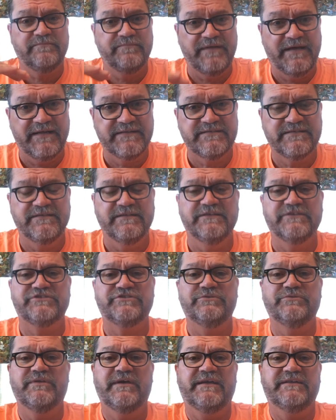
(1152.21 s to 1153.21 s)
That's an
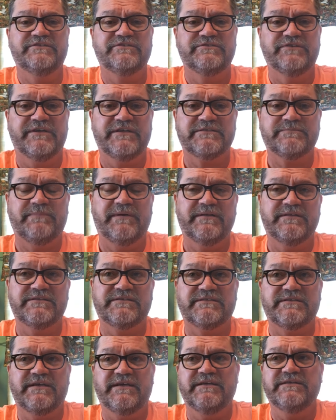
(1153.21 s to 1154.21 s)
issue that is addressed by the
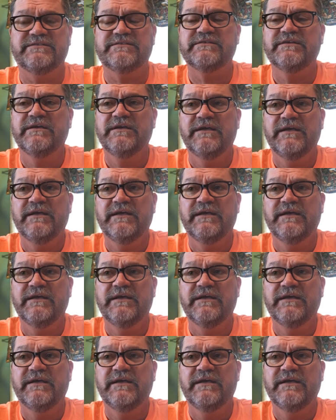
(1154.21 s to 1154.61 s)
states.